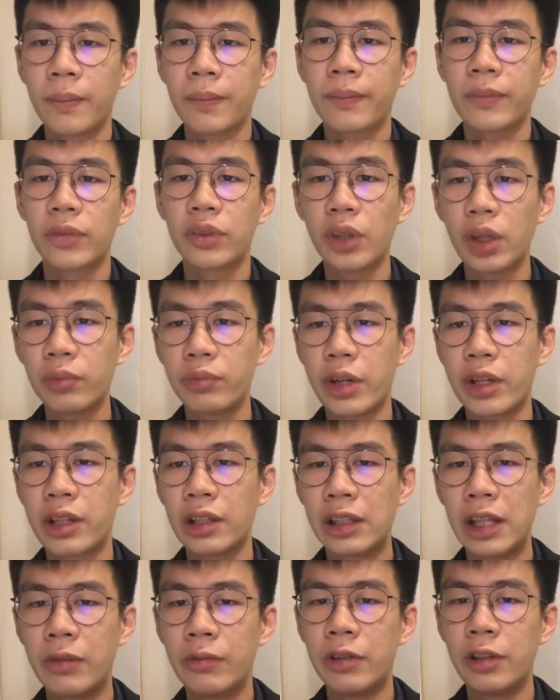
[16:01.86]
not
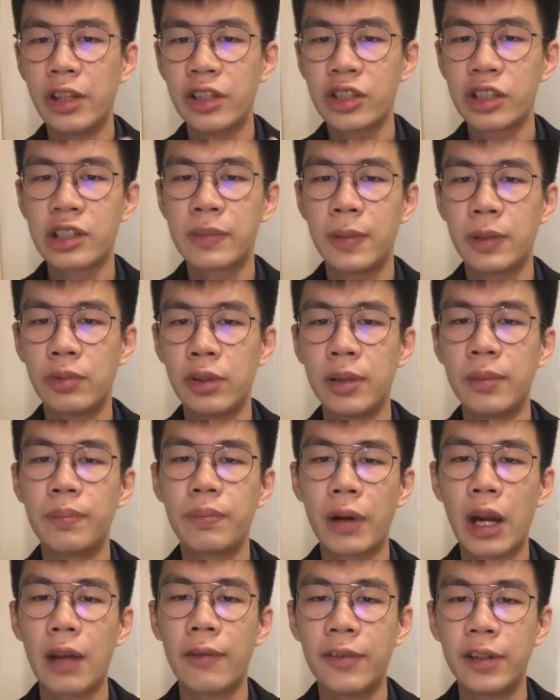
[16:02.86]
regulate relations between
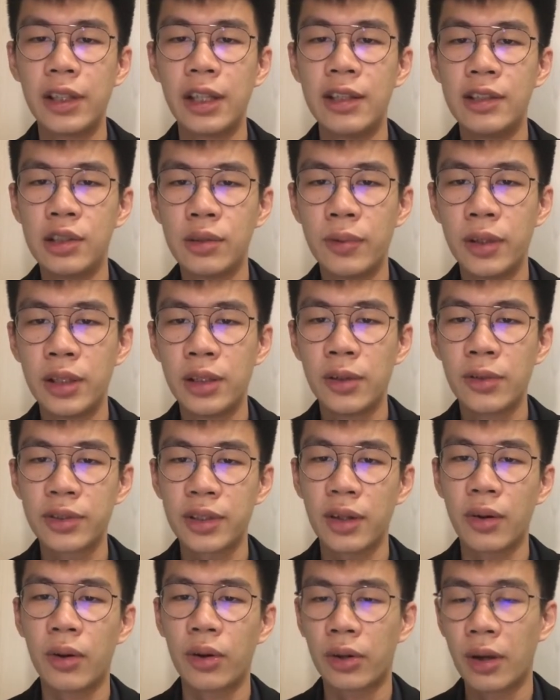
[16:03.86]
private individuals
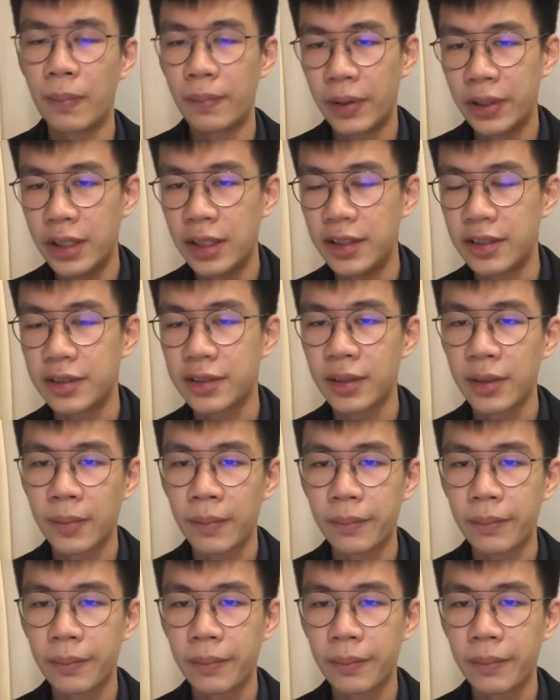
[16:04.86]
or companies.